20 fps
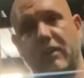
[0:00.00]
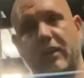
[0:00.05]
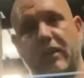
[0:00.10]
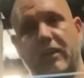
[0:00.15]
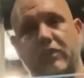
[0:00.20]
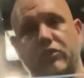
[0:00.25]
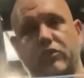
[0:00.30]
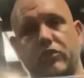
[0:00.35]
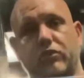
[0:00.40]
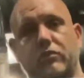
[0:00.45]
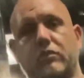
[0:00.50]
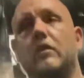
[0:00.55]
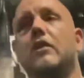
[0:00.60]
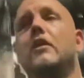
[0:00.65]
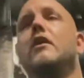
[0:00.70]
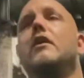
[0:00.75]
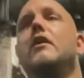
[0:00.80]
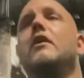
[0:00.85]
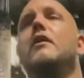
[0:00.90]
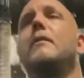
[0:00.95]
an issue,
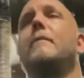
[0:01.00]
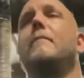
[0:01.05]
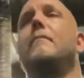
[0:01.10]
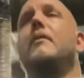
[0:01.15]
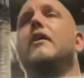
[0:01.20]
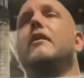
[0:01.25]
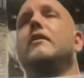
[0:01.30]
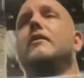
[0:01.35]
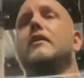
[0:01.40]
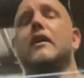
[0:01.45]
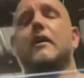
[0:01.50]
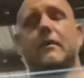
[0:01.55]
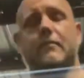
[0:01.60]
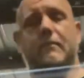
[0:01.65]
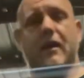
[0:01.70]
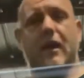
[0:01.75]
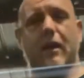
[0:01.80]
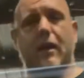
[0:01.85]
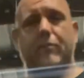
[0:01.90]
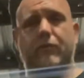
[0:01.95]
but yeah,
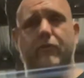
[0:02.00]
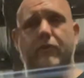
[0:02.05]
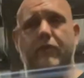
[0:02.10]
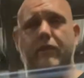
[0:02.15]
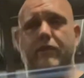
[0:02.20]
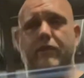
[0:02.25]
I'm happy with it.